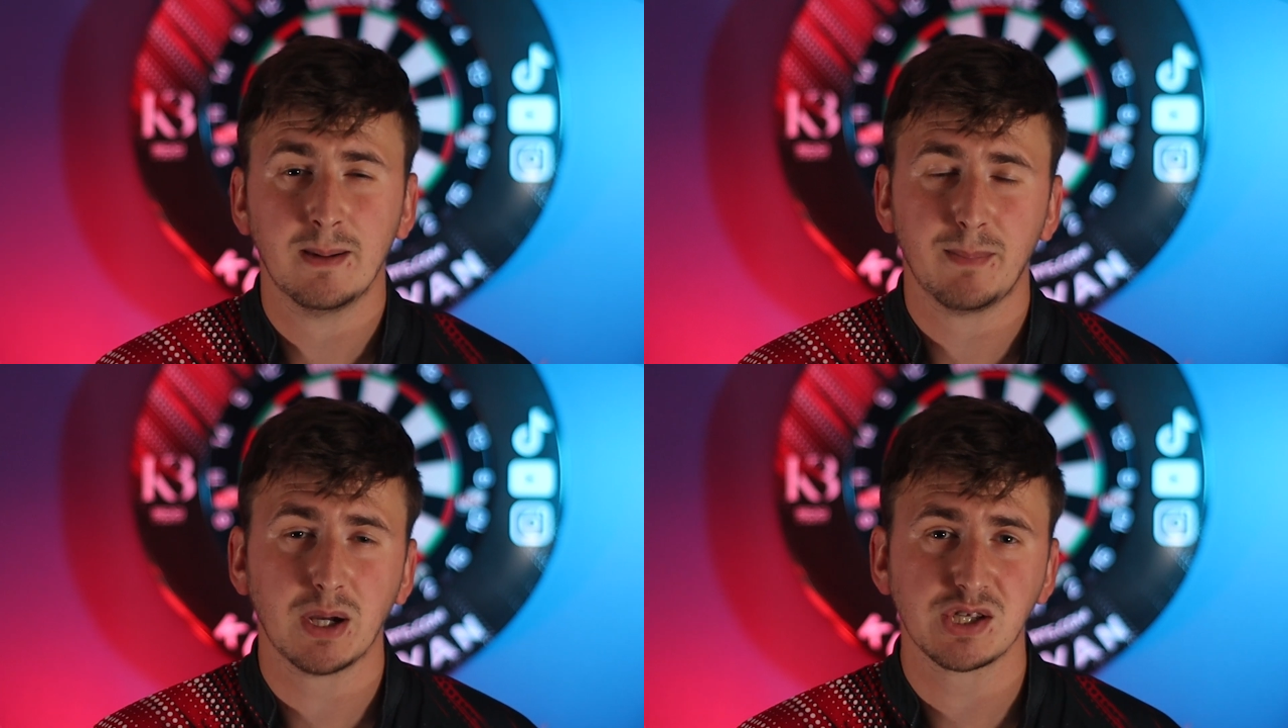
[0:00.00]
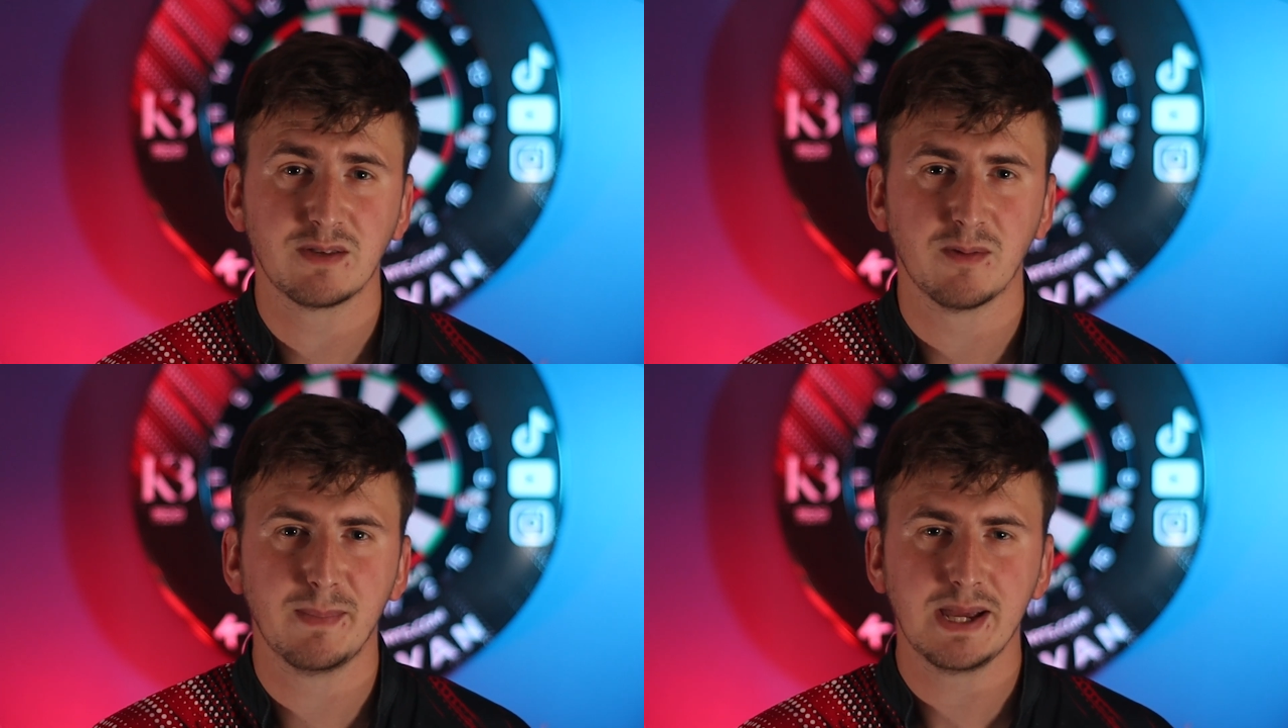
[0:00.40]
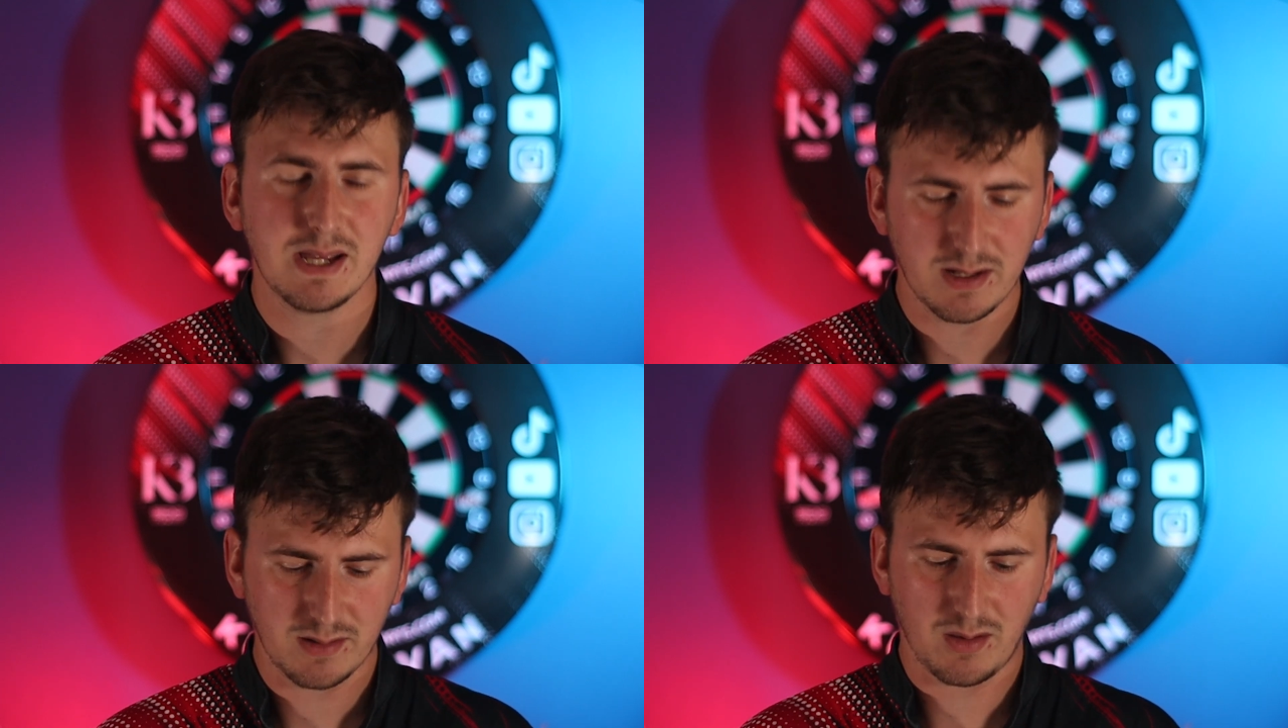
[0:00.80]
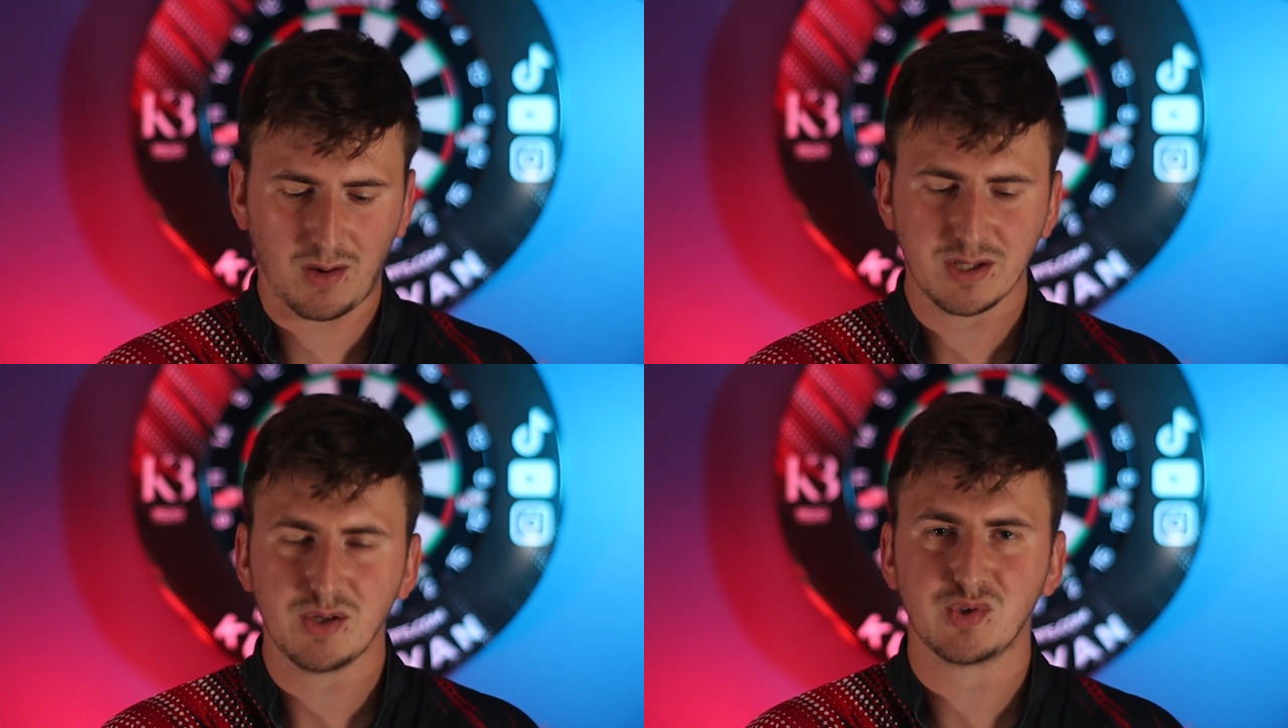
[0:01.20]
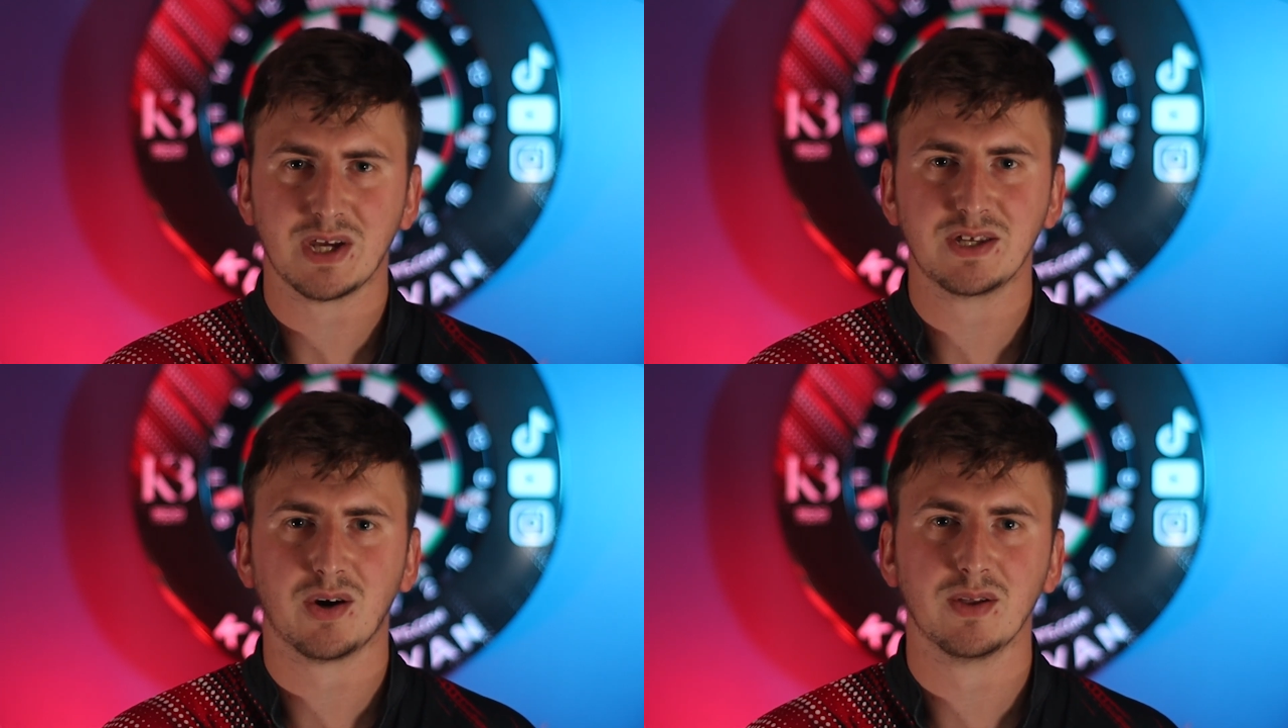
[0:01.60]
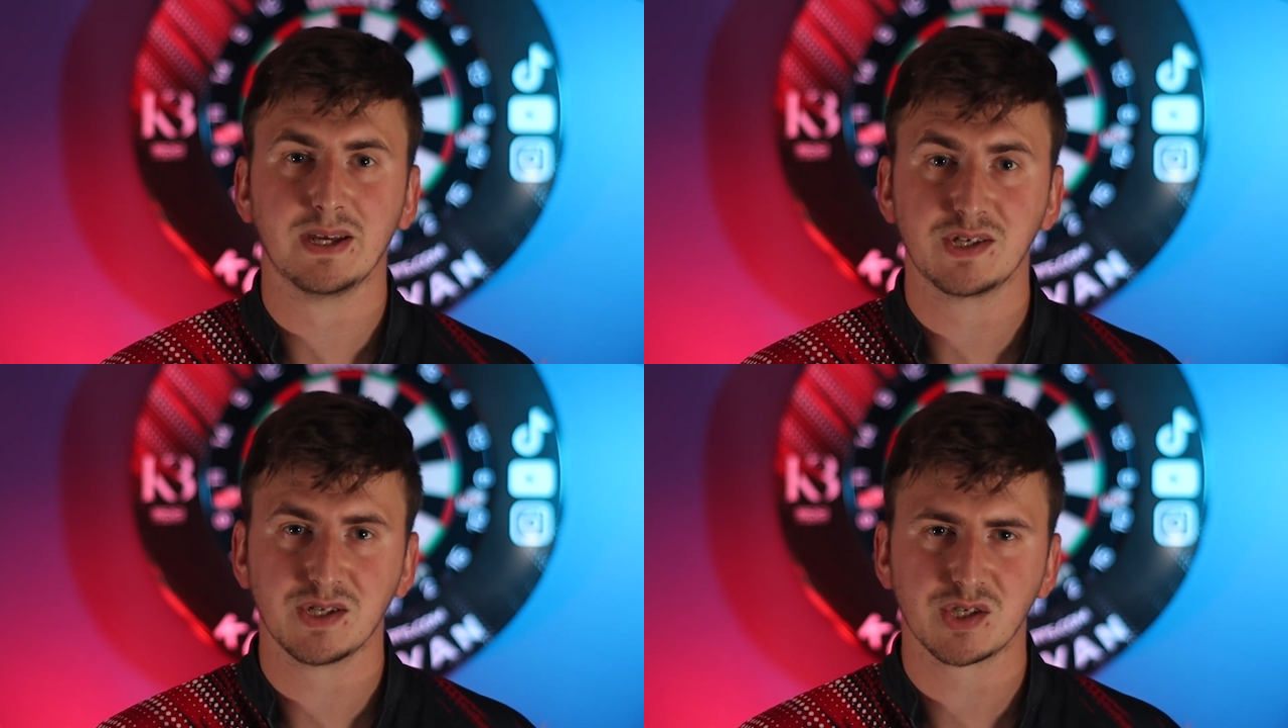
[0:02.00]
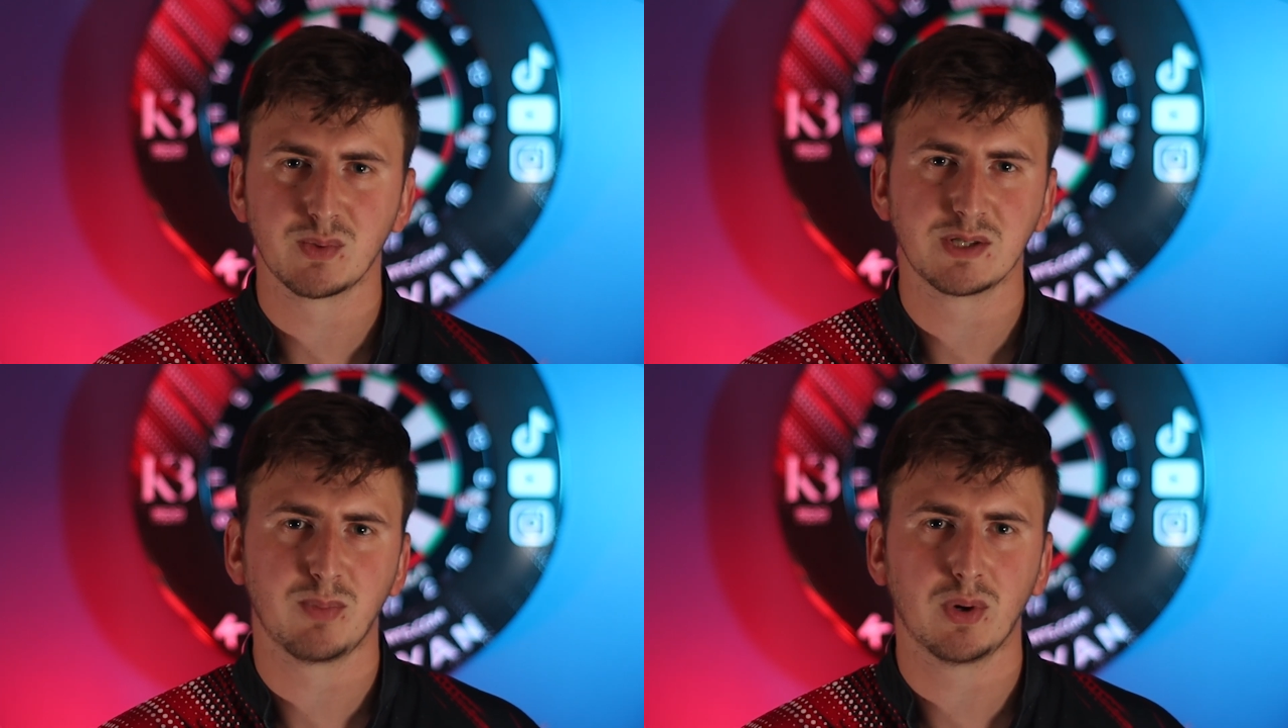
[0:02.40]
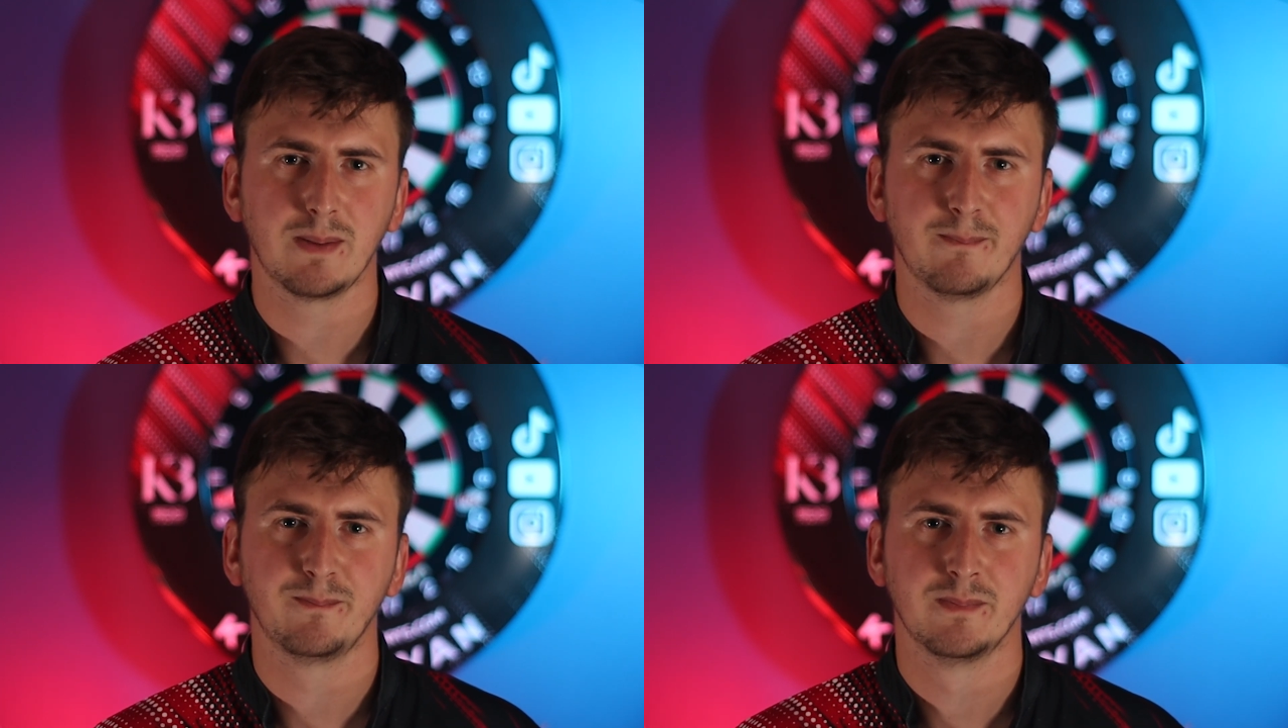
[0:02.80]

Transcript: Personally for me, I use a dart that isn't a Swiss point,